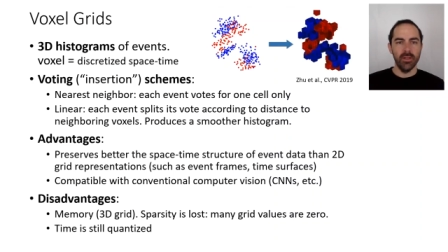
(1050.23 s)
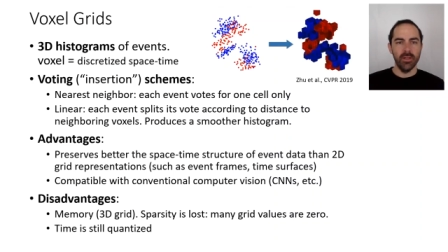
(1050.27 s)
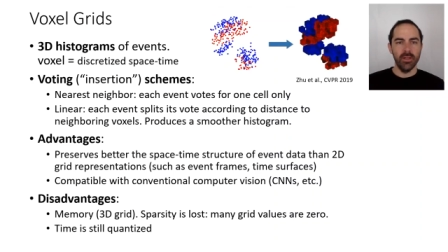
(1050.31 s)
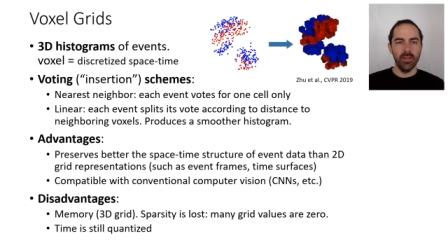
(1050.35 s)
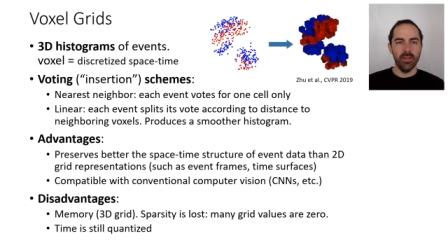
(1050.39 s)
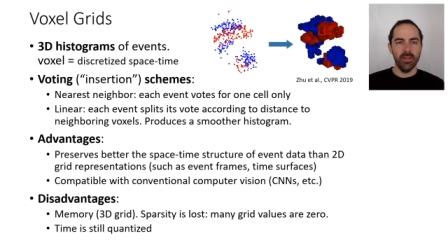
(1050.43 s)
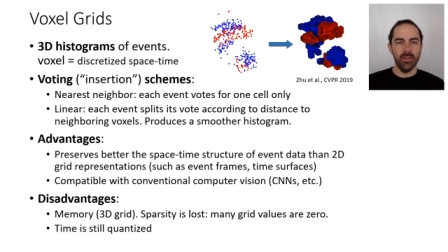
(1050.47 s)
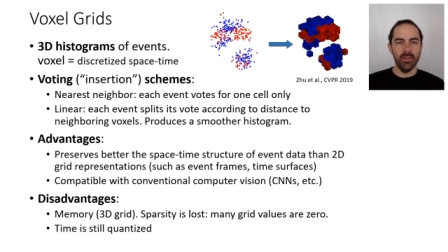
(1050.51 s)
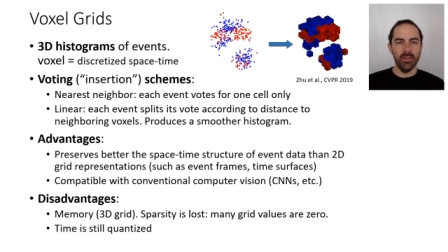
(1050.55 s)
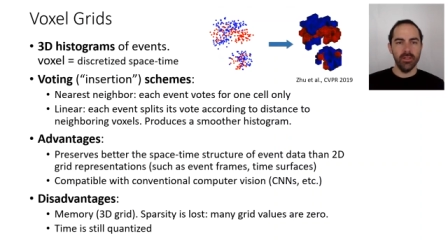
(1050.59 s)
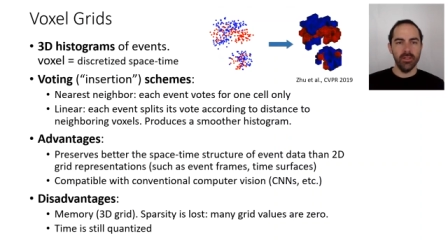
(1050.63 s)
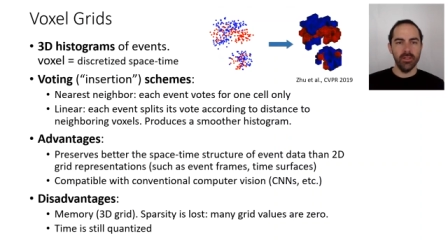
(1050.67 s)

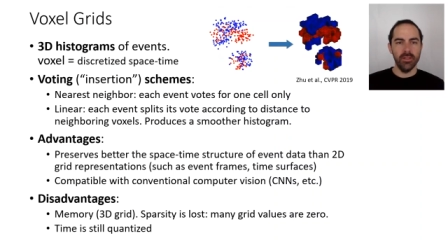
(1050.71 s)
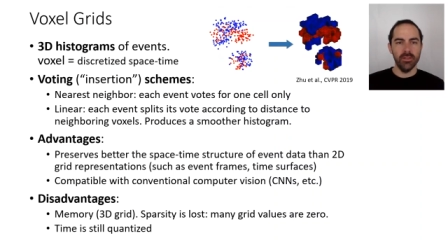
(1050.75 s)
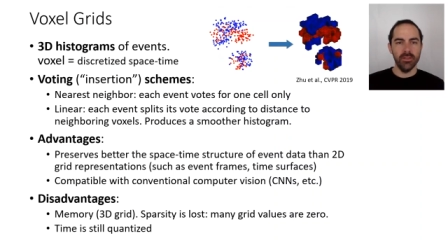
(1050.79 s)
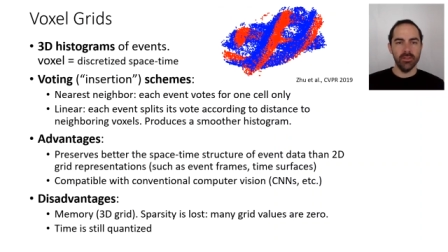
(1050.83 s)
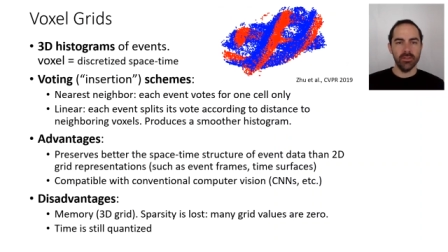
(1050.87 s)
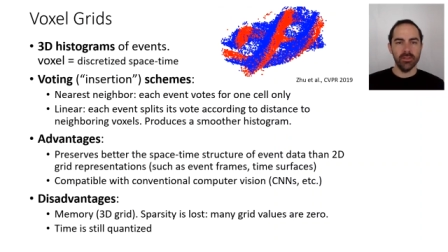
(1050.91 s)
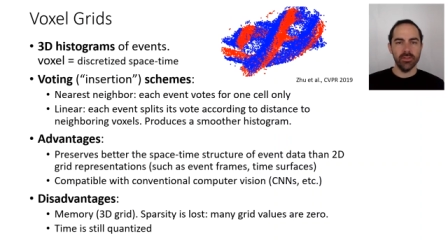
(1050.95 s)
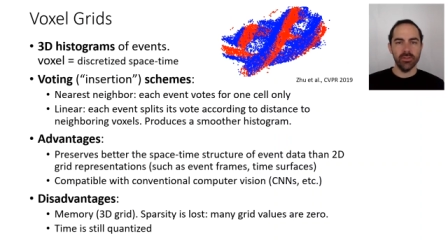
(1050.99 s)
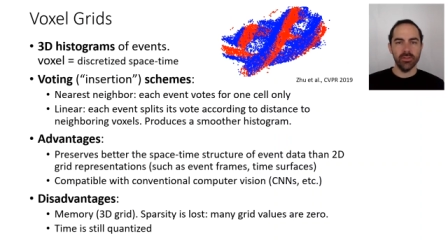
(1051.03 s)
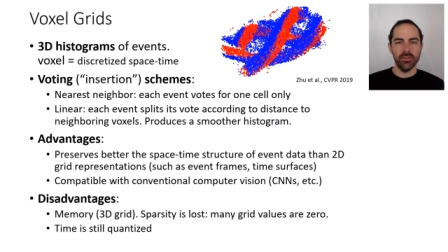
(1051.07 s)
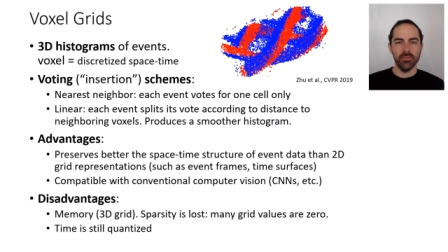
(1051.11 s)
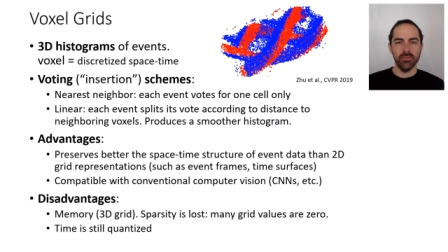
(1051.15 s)
And the
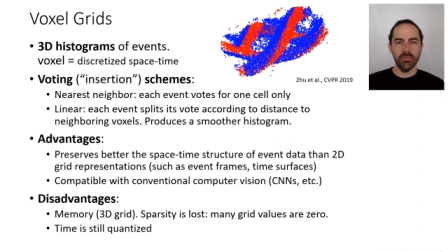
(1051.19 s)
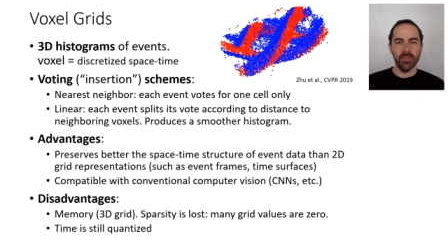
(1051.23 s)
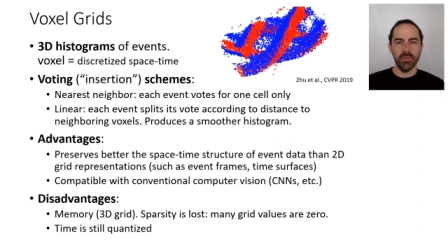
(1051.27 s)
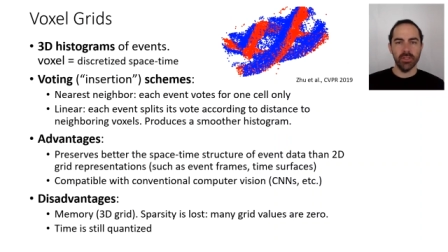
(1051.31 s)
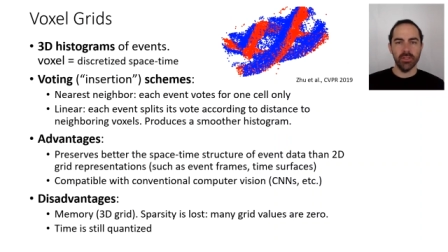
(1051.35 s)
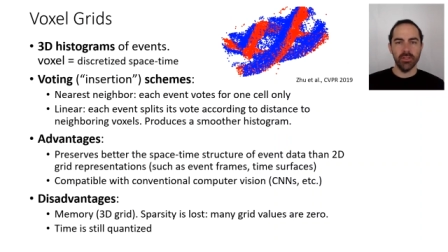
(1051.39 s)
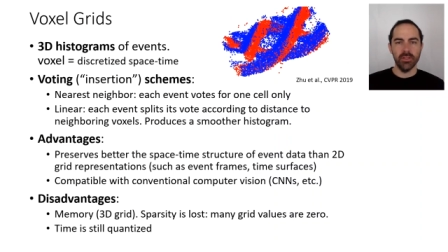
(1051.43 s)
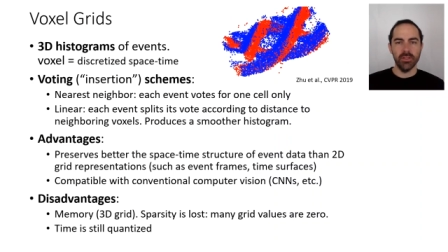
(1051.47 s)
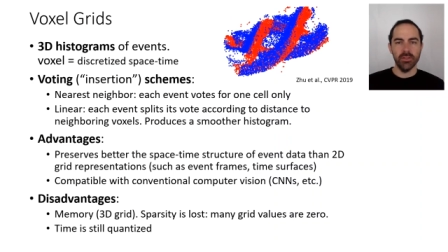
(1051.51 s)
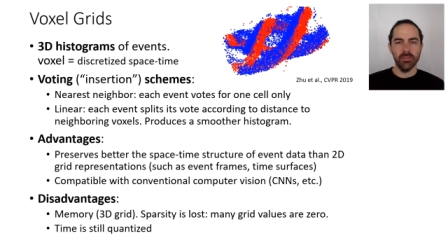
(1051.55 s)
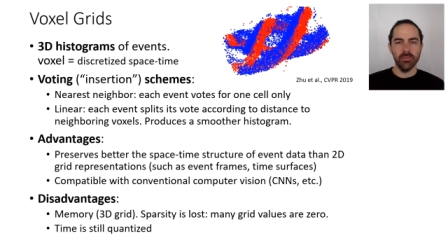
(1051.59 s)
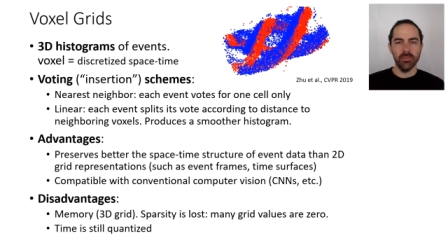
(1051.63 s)
insertion
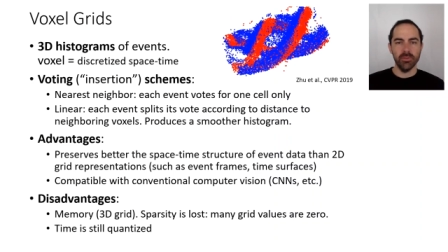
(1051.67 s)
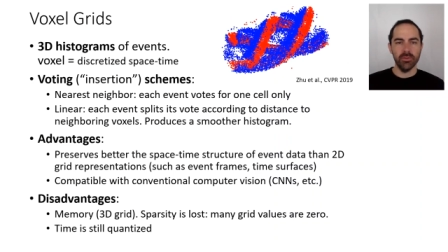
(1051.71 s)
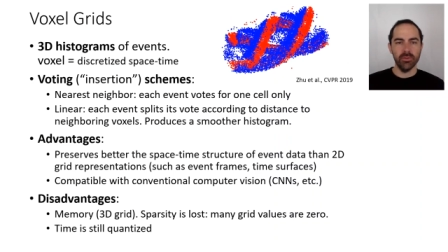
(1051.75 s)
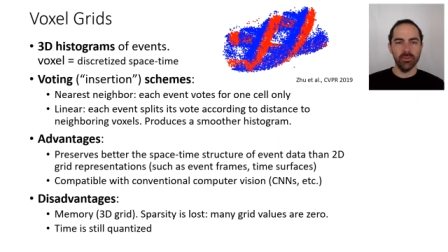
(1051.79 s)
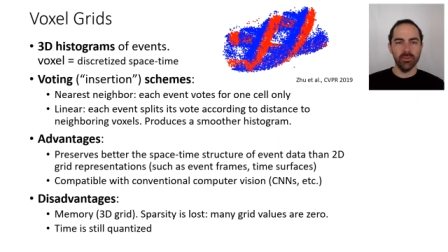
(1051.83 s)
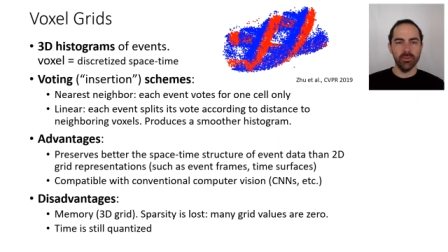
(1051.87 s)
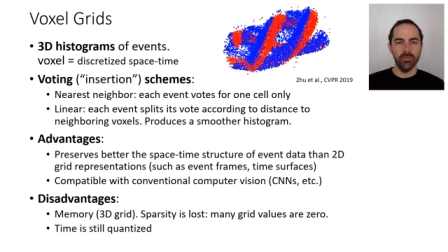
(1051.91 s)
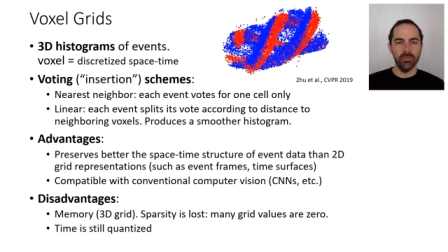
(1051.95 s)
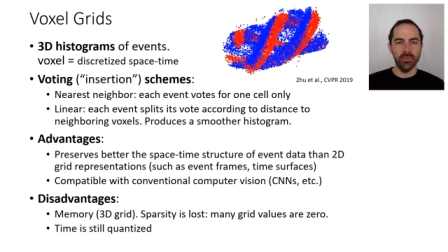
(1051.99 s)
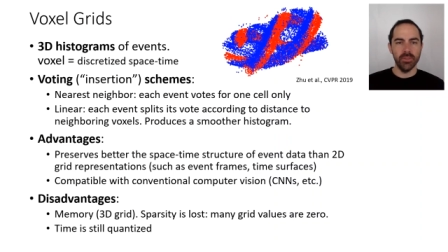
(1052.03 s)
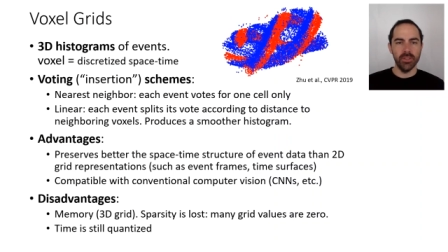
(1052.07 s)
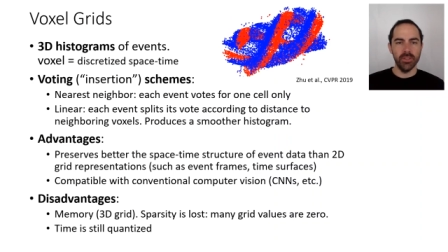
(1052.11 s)
mechanism
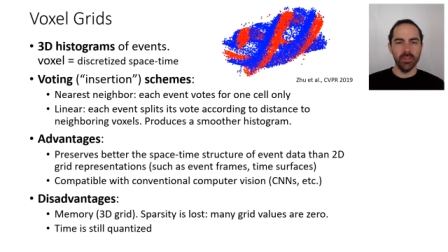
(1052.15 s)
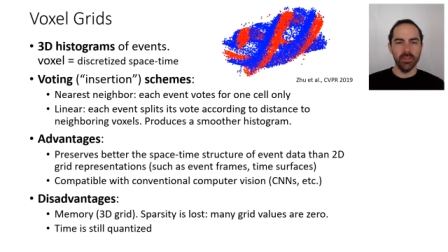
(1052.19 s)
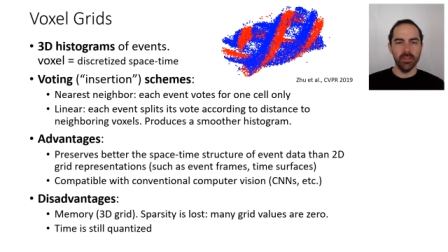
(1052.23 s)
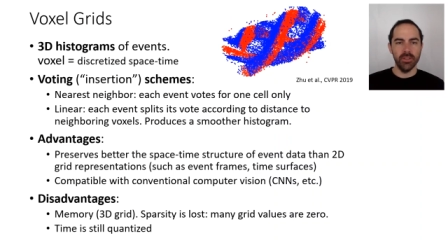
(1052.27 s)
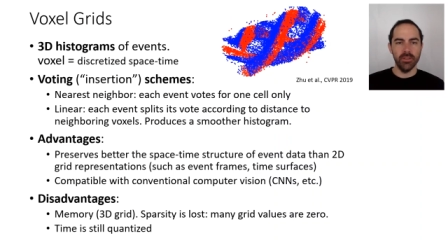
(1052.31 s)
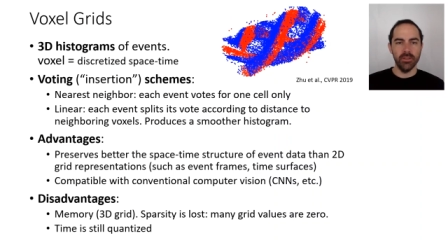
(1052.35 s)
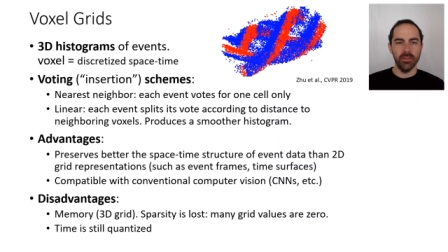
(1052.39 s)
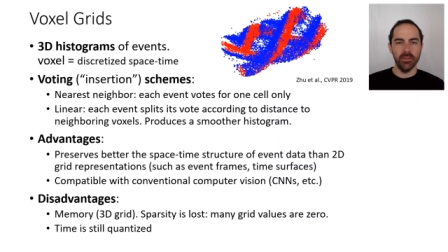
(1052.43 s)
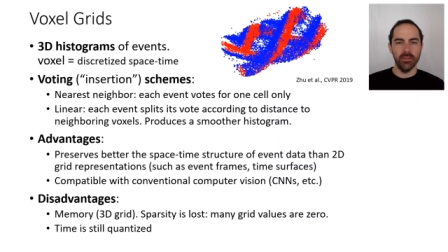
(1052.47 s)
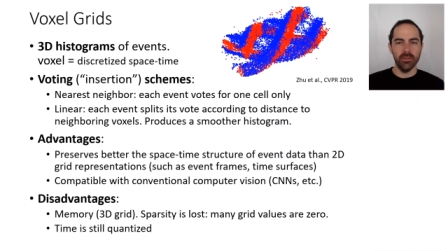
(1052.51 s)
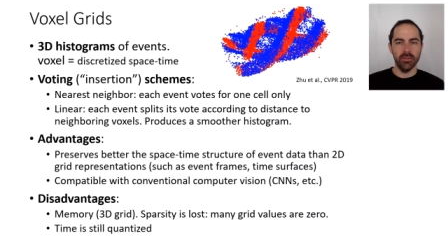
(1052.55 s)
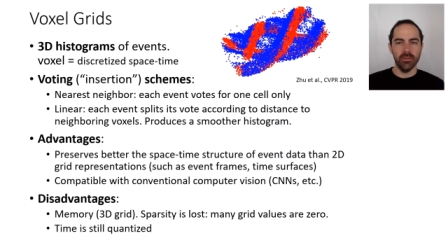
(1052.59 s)
could
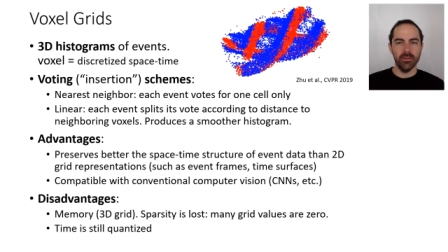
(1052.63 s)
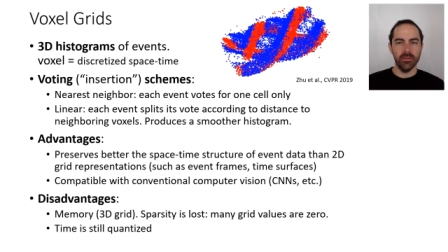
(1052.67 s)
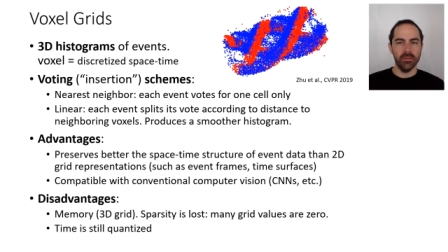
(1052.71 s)
be